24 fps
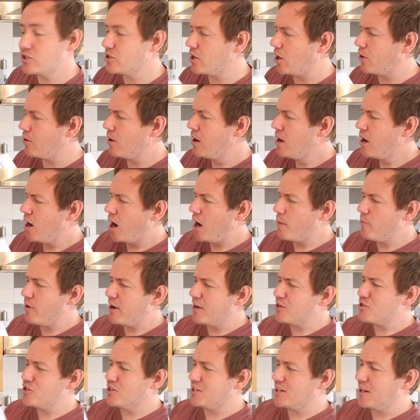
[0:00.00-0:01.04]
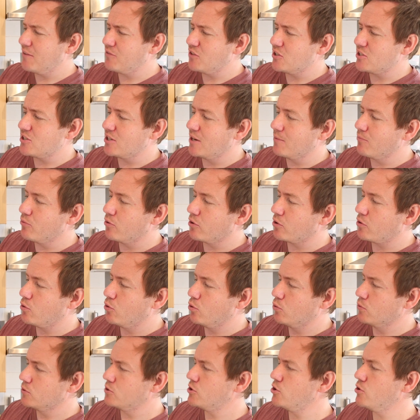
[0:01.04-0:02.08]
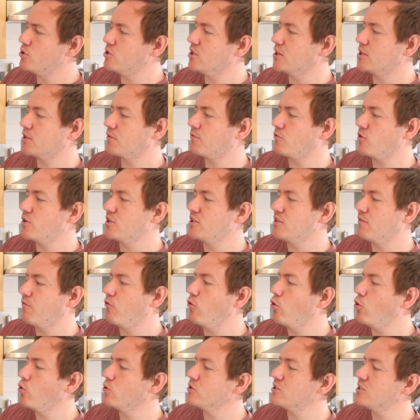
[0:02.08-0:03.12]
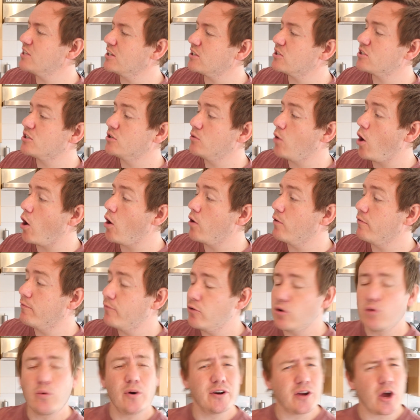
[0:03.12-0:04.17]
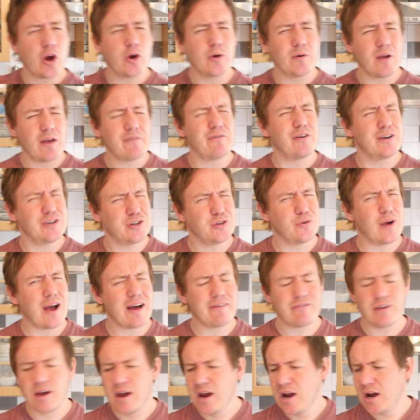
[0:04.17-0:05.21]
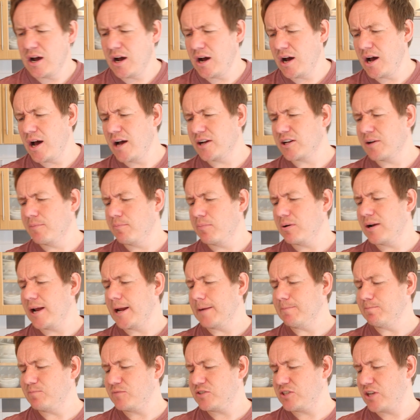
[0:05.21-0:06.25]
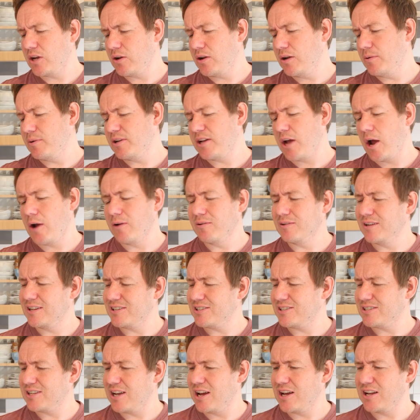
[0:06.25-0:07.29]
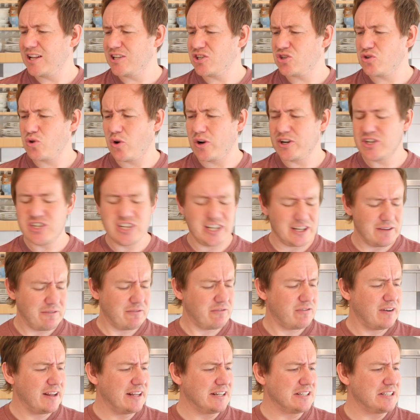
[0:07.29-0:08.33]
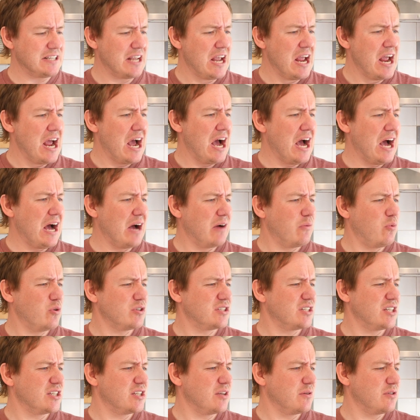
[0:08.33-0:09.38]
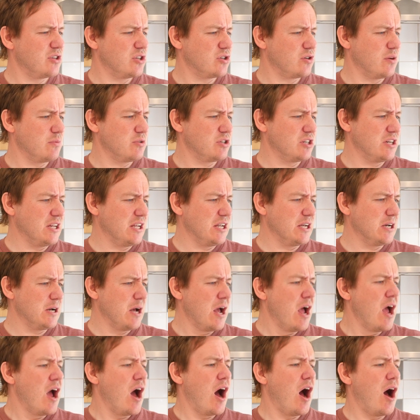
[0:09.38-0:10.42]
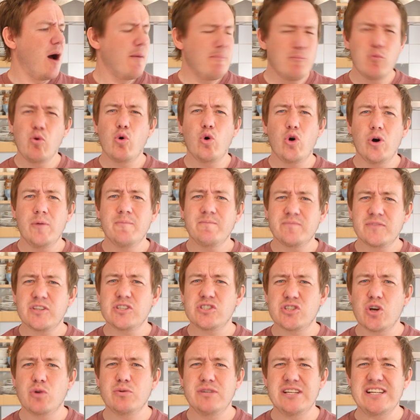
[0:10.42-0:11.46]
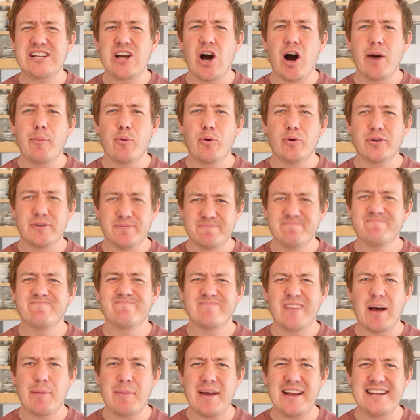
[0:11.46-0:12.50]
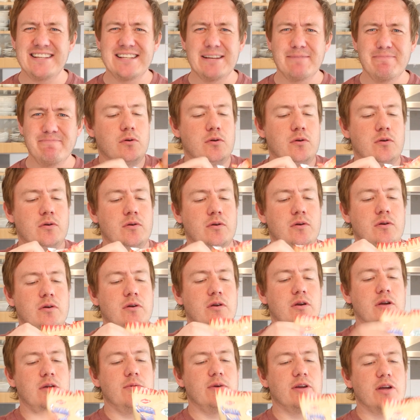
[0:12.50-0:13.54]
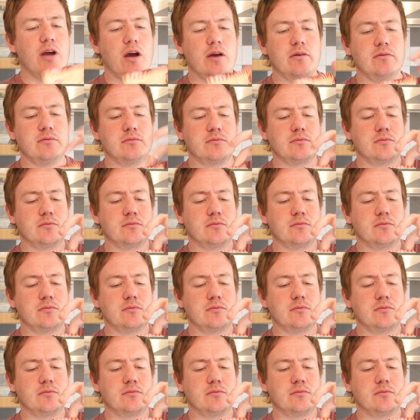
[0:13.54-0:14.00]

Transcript: So I might actually give this number a call, 2634 620 410, if I do have uh, a complaint. So here we go. Let's, uh, let's try chicken flings. Uh, what's the description here? Uh, more salty cardboard. Amazing. There we go.